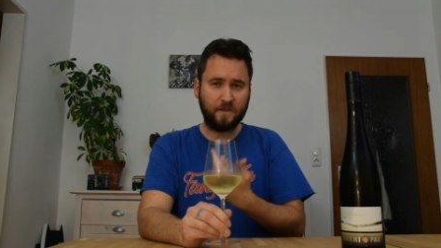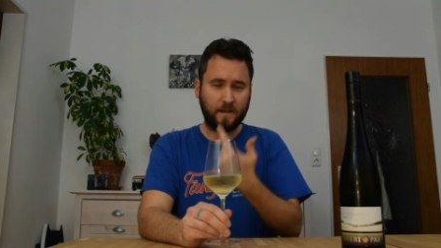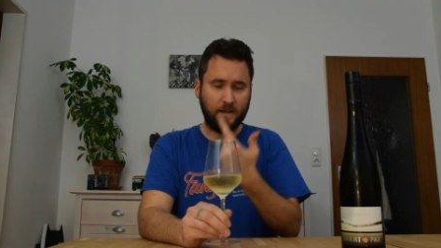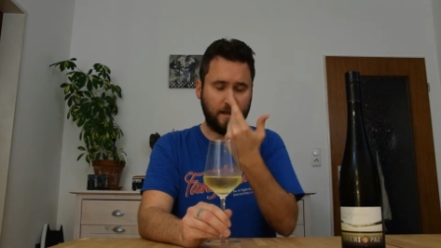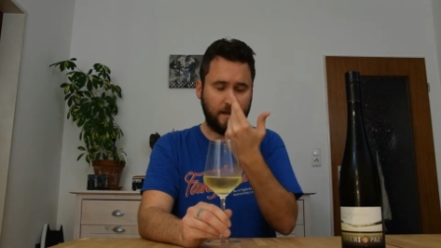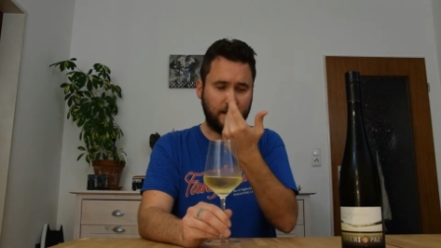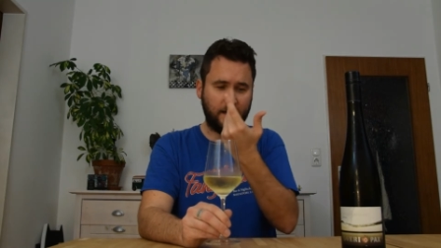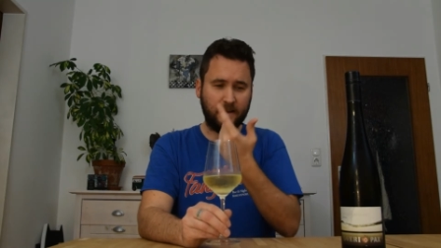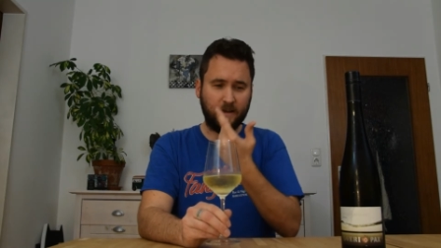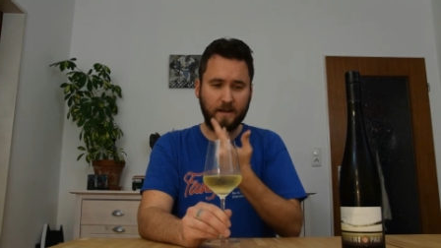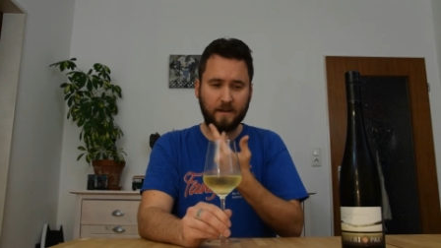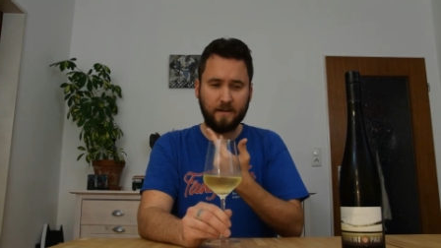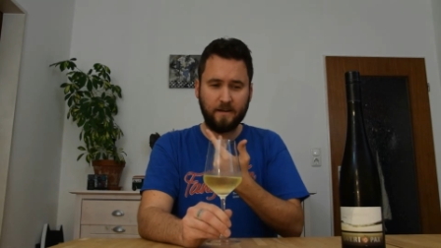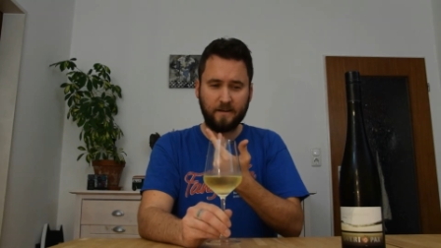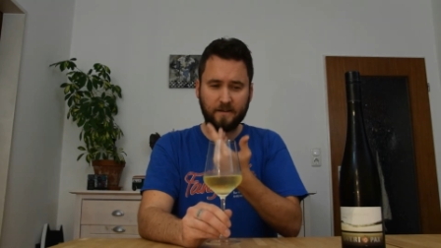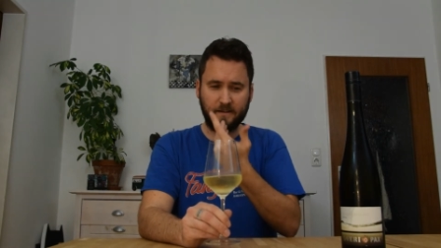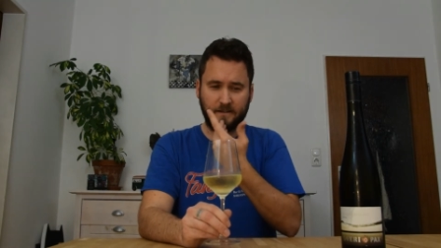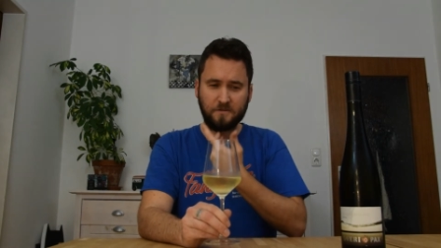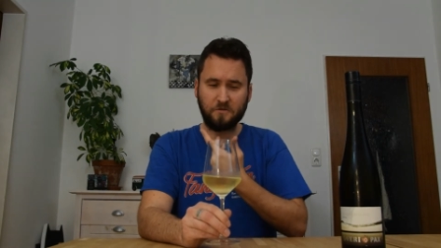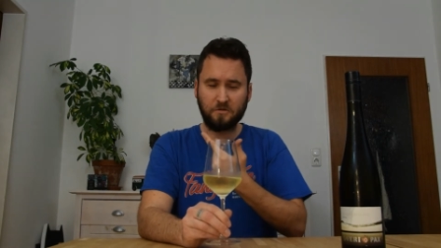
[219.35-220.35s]

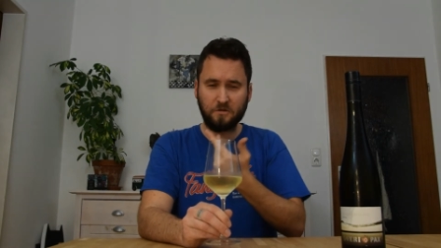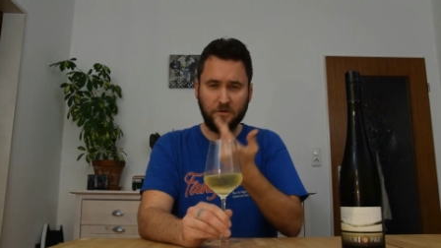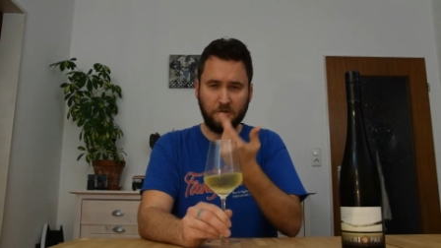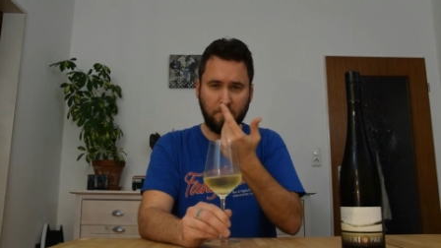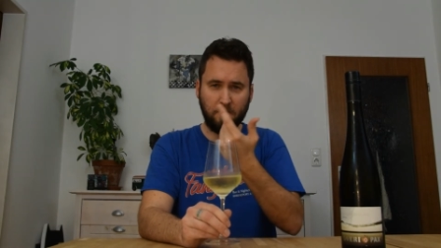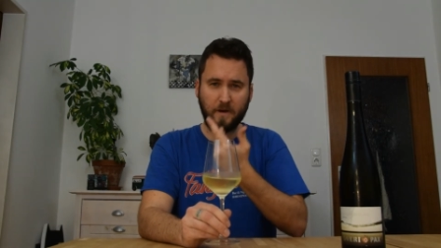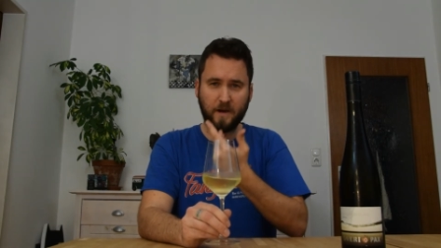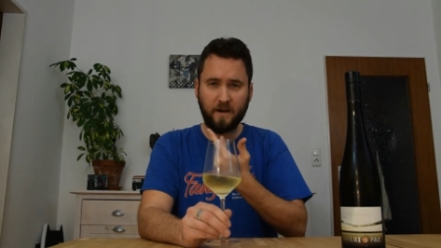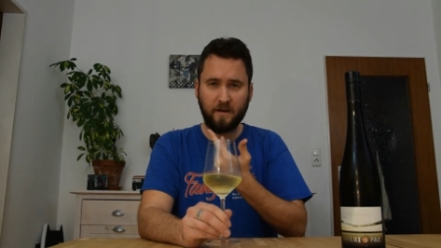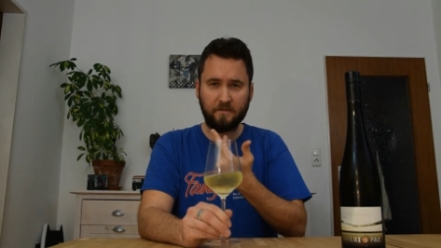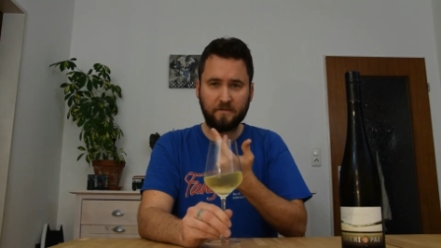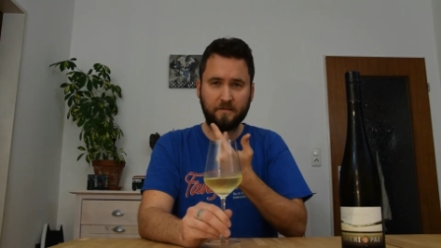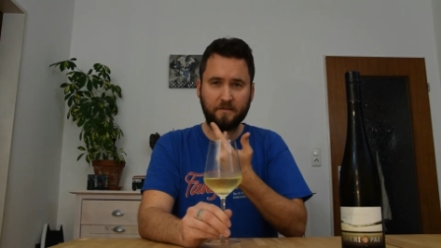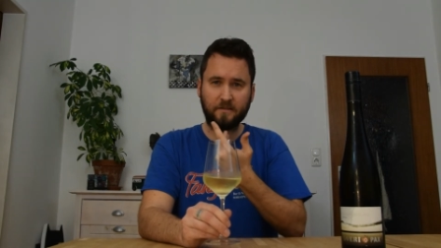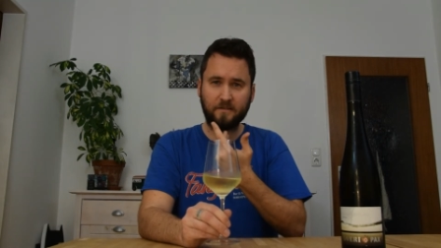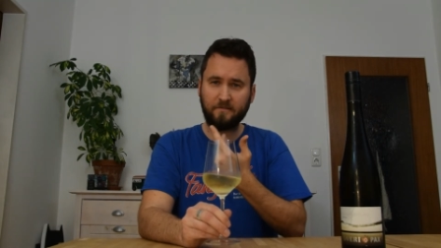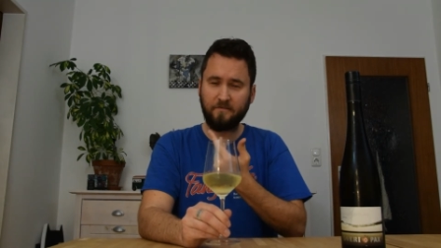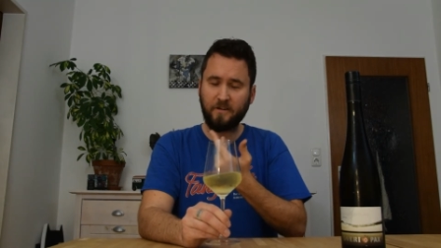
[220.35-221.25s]
Uh, through the mouth.